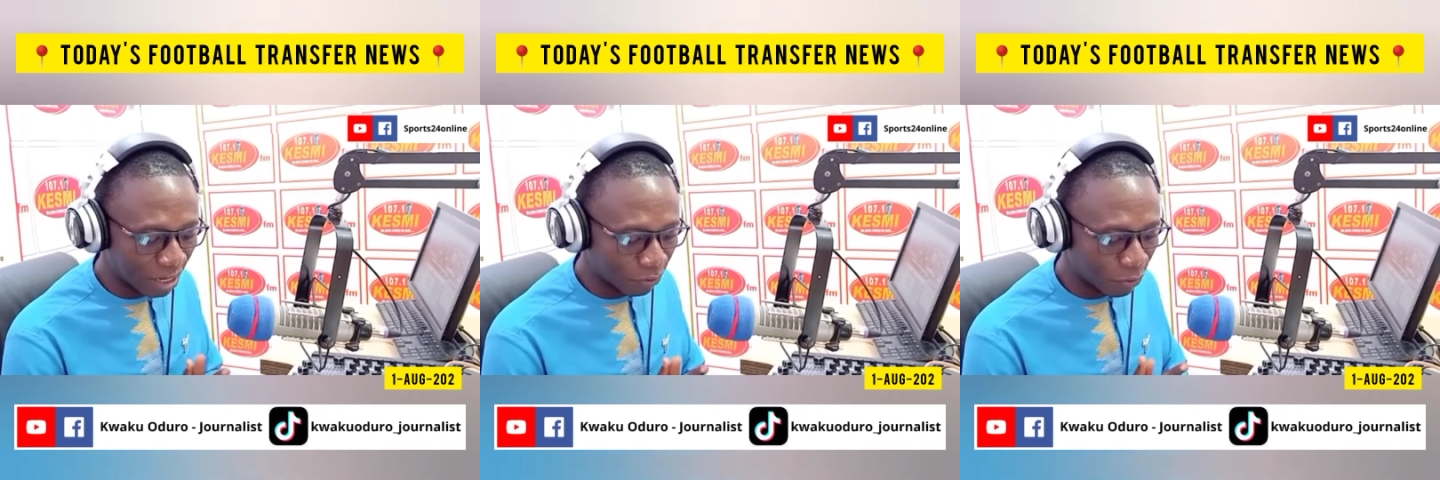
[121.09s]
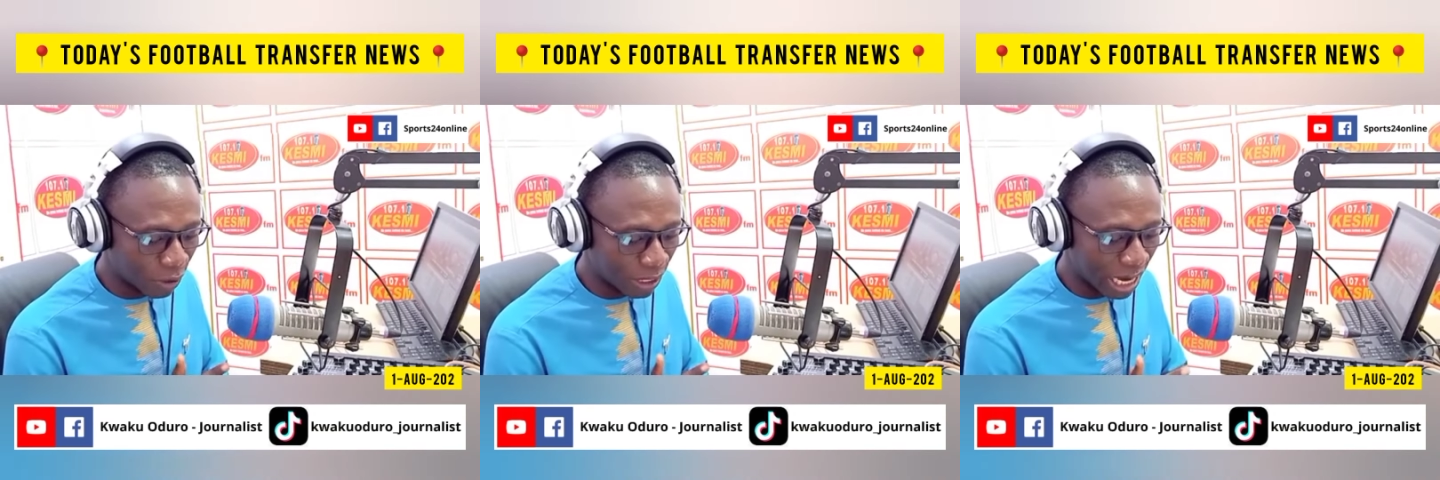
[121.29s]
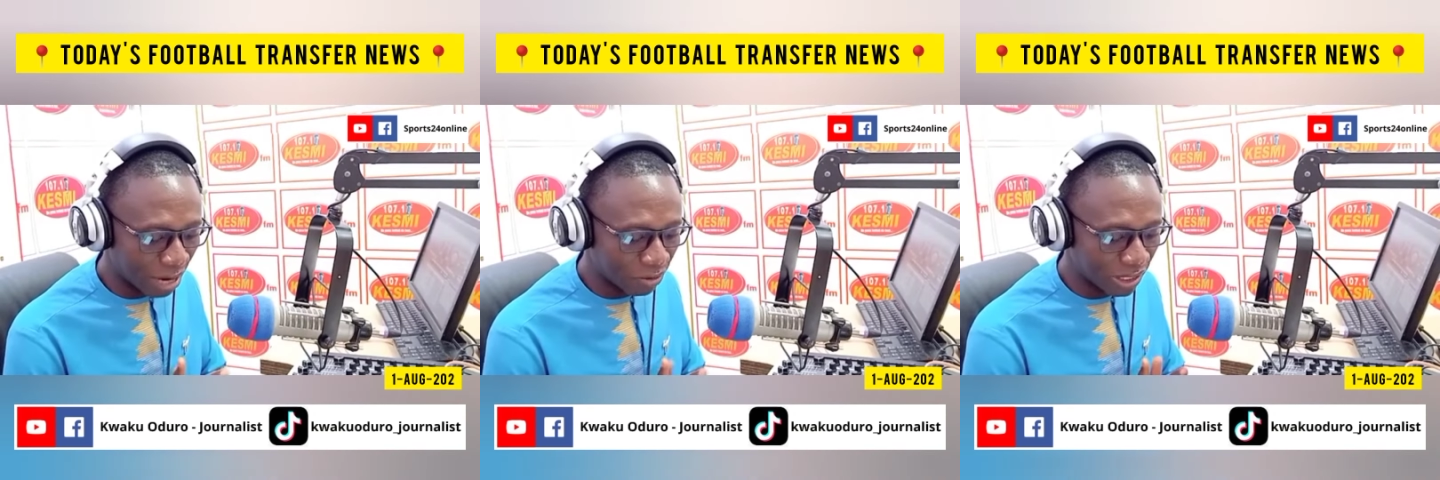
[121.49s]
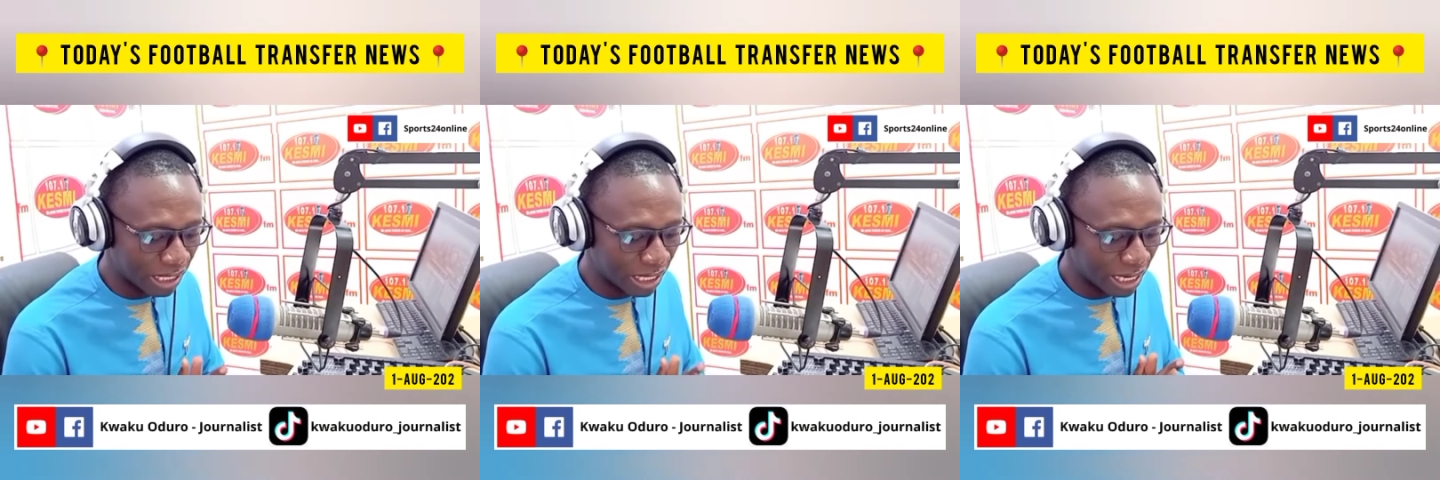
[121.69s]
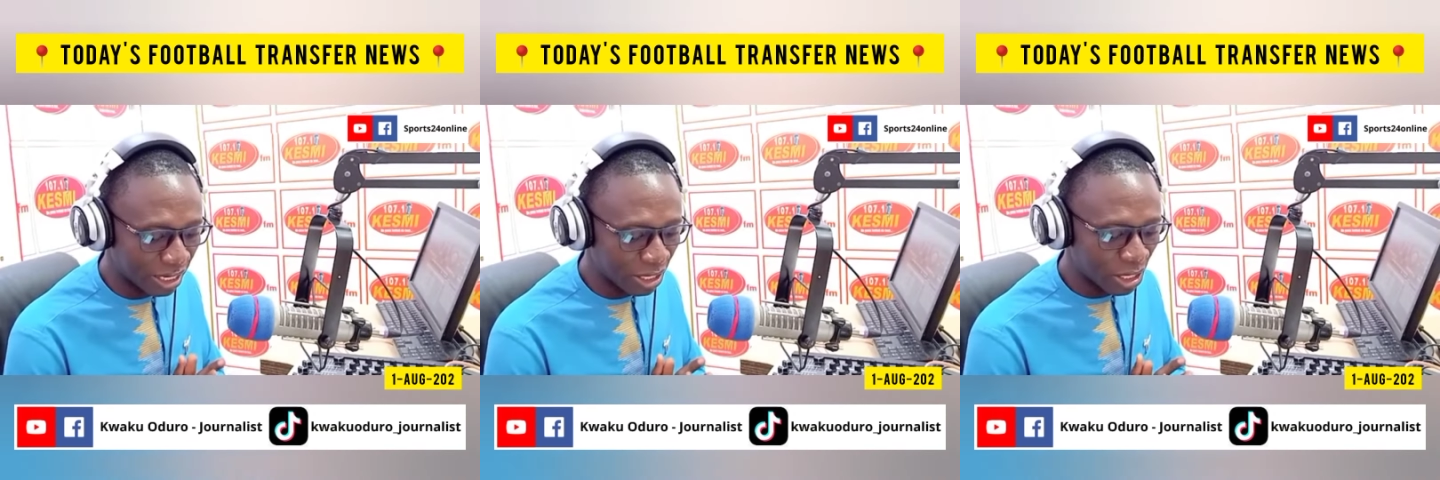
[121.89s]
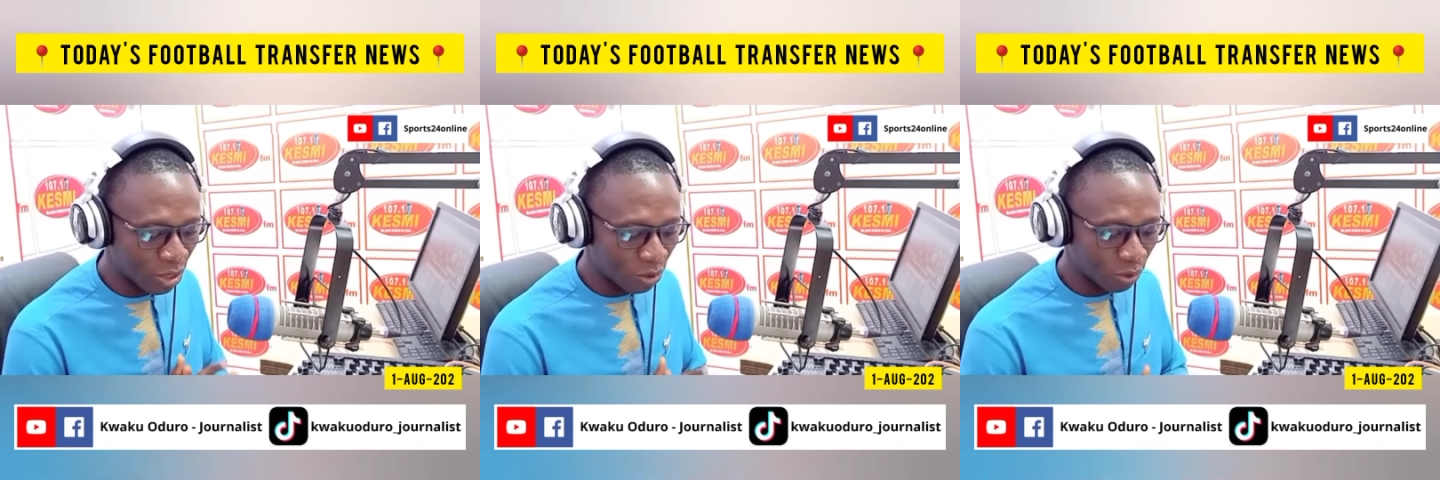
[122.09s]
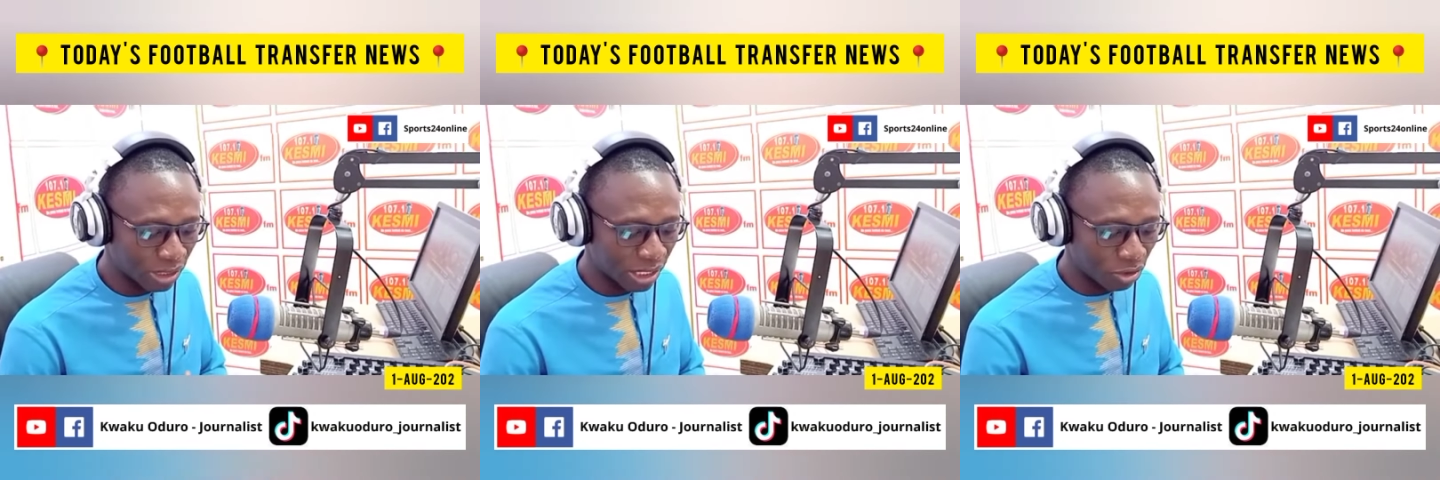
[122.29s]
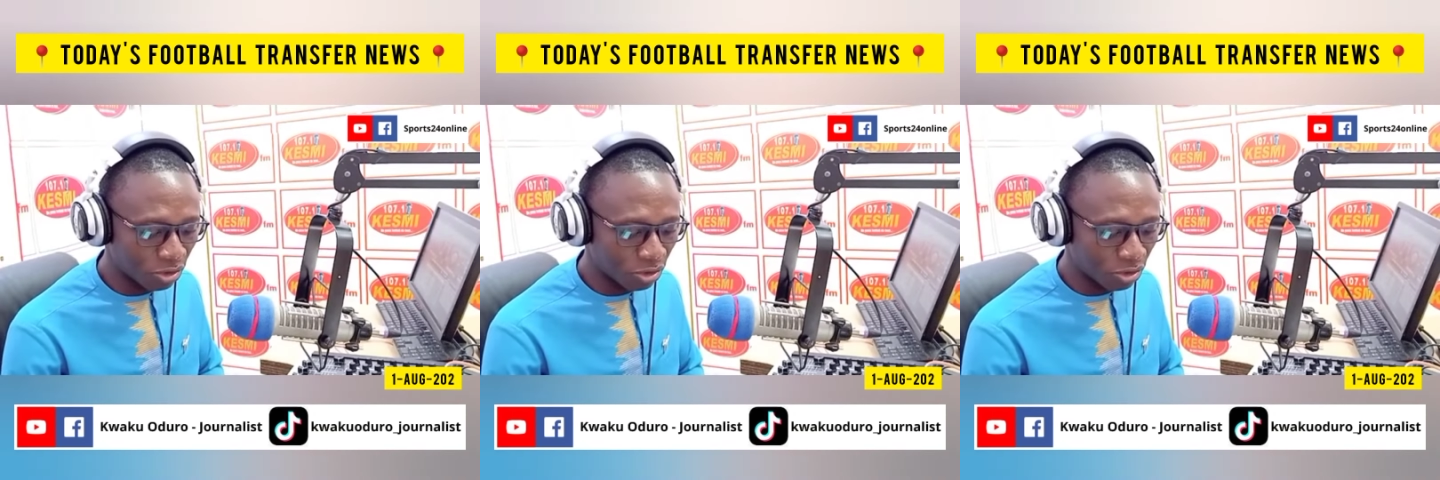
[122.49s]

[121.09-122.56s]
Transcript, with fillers: forward Harry Kane was a